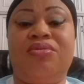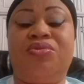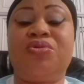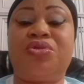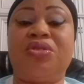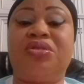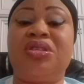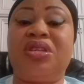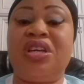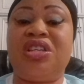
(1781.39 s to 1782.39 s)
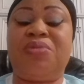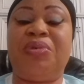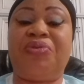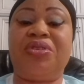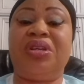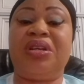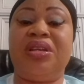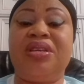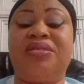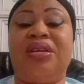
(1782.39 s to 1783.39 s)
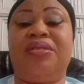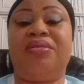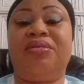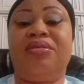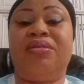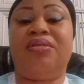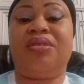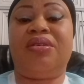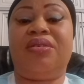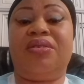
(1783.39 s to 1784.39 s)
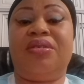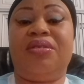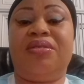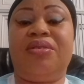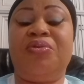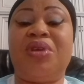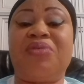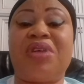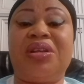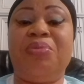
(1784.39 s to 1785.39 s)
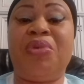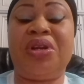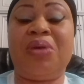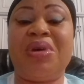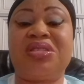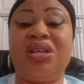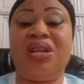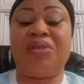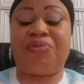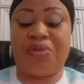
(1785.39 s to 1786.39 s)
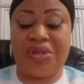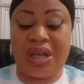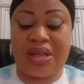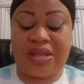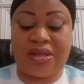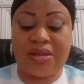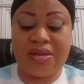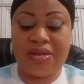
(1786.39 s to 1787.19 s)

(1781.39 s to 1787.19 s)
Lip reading: Two shorties each before they released them. Even after the money, they were still left for days.